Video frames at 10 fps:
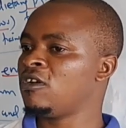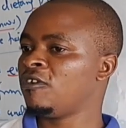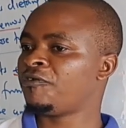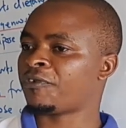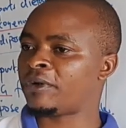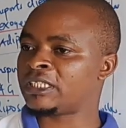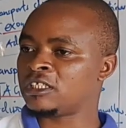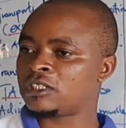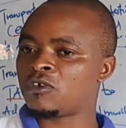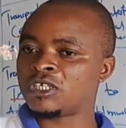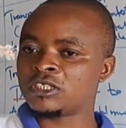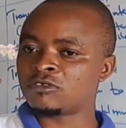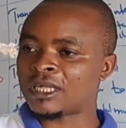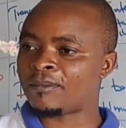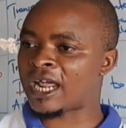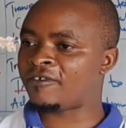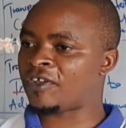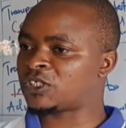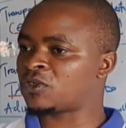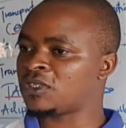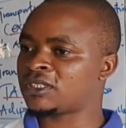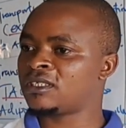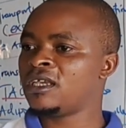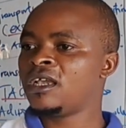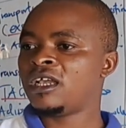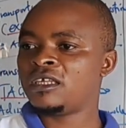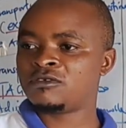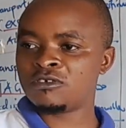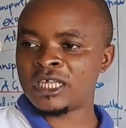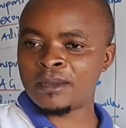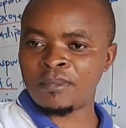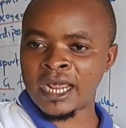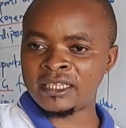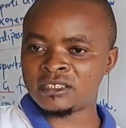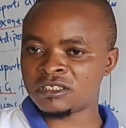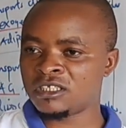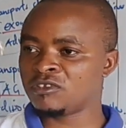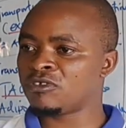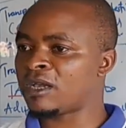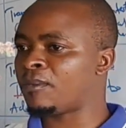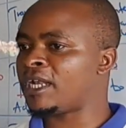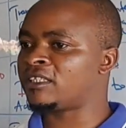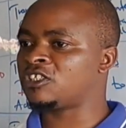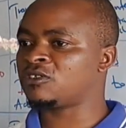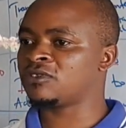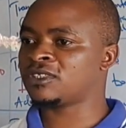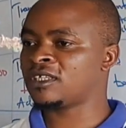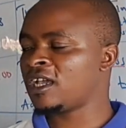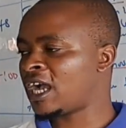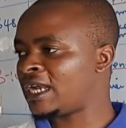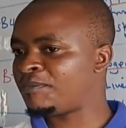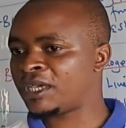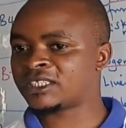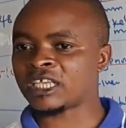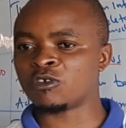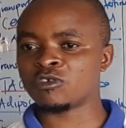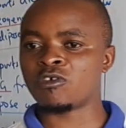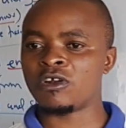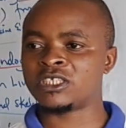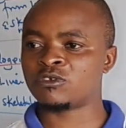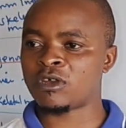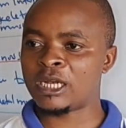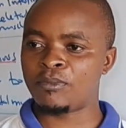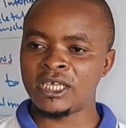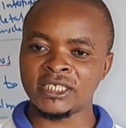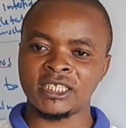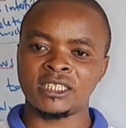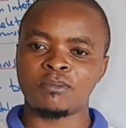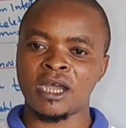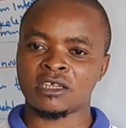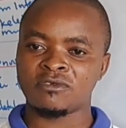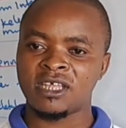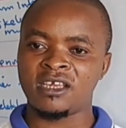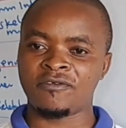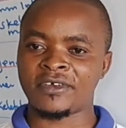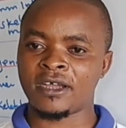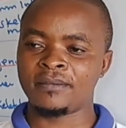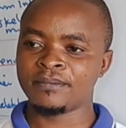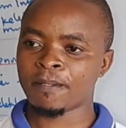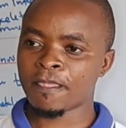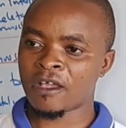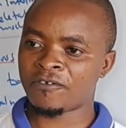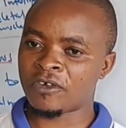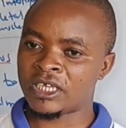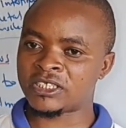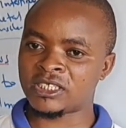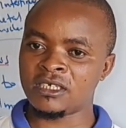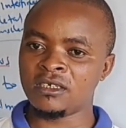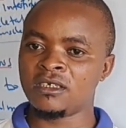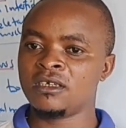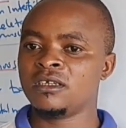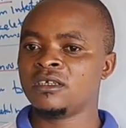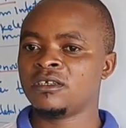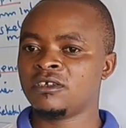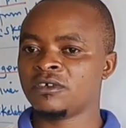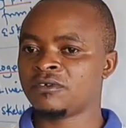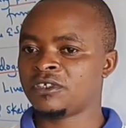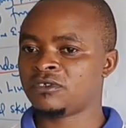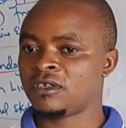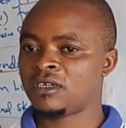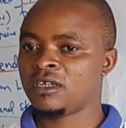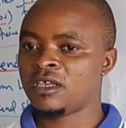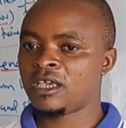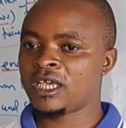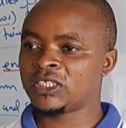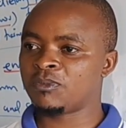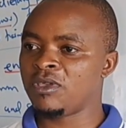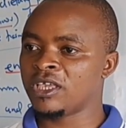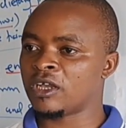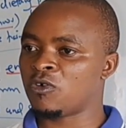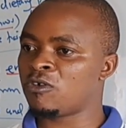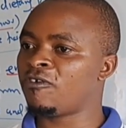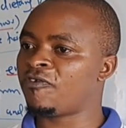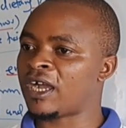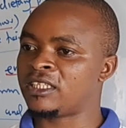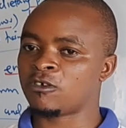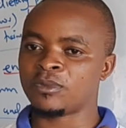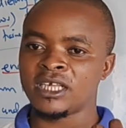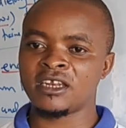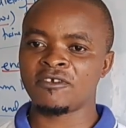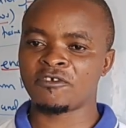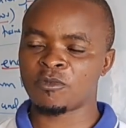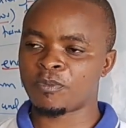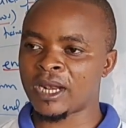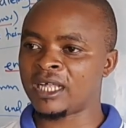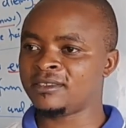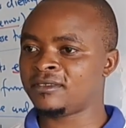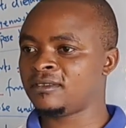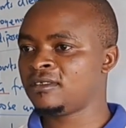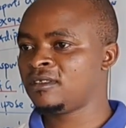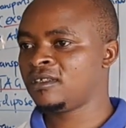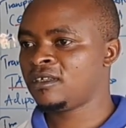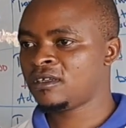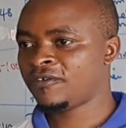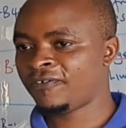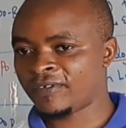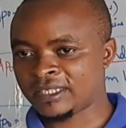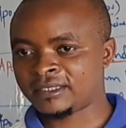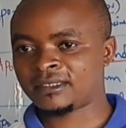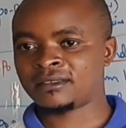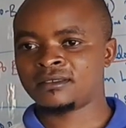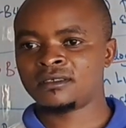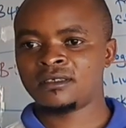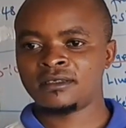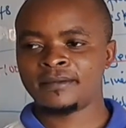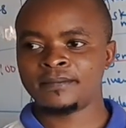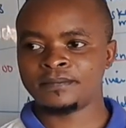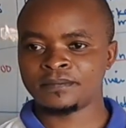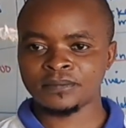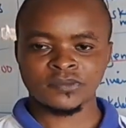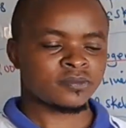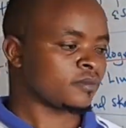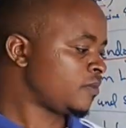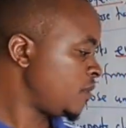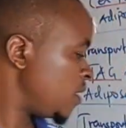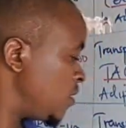for it goes into the blood vessels, into the body tissues, and picks out cholesterol and brings it back to the liver for excretion. Hence being a good fat obtained from plant fats. So